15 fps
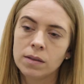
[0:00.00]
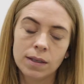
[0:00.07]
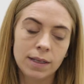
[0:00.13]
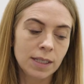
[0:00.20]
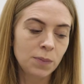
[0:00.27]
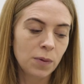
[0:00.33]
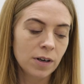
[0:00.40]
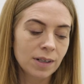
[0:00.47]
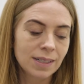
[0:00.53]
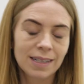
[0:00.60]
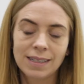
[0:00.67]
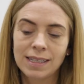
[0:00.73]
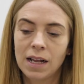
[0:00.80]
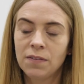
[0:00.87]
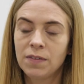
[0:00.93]
So this product
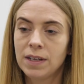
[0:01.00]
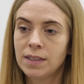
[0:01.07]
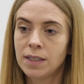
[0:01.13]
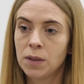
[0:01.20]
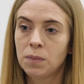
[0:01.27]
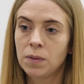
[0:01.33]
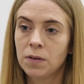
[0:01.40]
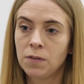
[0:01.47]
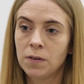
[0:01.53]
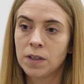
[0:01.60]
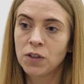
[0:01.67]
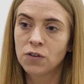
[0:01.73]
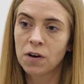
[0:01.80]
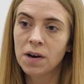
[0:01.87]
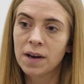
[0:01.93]
itself is suitable for
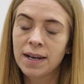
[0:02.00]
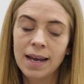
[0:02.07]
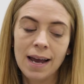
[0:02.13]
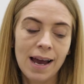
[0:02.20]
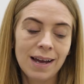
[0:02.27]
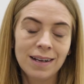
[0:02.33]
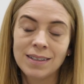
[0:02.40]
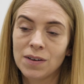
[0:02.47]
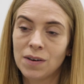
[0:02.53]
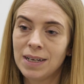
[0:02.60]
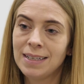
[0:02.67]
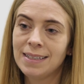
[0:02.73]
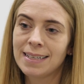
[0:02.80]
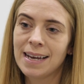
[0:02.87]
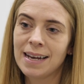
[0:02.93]
dry and
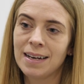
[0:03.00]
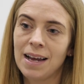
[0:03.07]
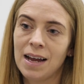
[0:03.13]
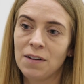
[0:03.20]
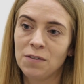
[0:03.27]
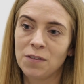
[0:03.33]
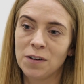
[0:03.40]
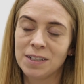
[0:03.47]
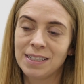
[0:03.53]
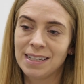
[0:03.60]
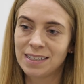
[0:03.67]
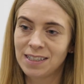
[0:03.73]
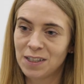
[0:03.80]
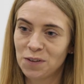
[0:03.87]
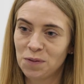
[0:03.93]
oily skin and for
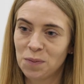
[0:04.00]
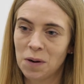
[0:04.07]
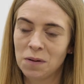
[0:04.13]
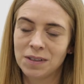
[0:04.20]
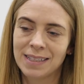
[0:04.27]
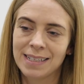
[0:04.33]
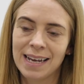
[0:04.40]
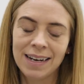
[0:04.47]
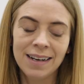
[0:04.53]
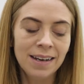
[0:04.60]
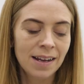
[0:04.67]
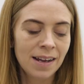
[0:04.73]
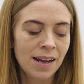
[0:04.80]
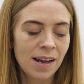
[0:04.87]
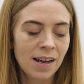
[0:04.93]
sensitive prone
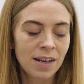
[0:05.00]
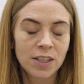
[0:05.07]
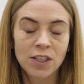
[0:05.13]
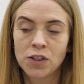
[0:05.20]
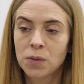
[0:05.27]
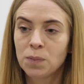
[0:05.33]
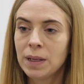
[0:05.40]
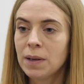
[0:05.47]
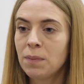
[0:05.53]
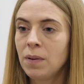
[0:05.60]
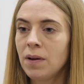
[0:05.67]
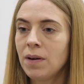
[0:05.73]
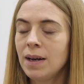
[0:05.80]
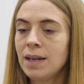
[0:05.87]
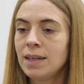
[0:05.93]
skin. Should be
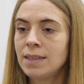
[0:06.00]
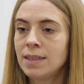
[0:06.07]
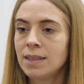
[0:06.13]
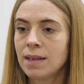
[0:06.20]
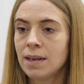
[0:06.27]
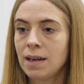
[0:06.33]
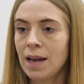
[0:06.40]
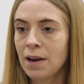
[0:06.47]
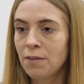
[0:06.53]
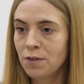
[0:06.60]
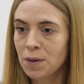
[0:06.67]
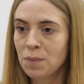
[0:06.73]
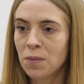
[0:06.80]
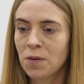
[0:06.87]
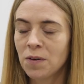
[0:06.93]
applied
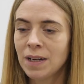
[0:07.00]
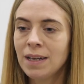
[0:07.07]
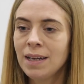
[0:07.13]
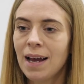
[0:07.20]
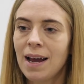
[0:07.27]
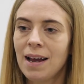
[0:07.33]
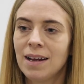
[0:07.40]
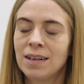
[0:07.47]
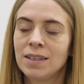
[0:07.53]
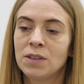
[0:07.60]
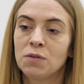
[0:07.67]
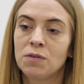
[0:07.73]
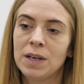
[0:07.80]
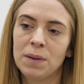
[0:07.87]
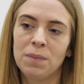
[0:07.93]
every morning and
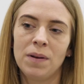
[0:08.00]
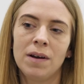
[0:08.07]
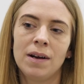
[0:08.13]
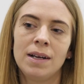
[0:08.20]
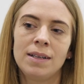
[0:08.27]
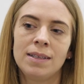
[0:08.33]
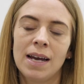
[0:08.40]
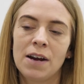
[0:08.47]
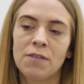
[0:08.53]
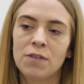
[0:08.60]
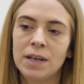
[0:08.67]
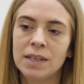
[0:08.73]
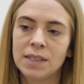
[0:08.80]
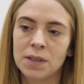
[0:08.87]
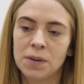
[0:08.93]
reapplied
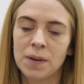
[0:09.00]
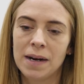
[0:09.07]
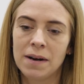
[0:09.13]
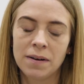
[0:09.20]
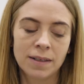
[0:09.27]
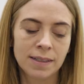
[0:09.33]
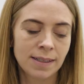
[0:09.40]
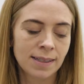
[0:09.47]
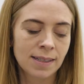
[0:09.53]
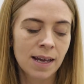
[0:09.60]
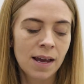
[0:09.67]
every 2 hours.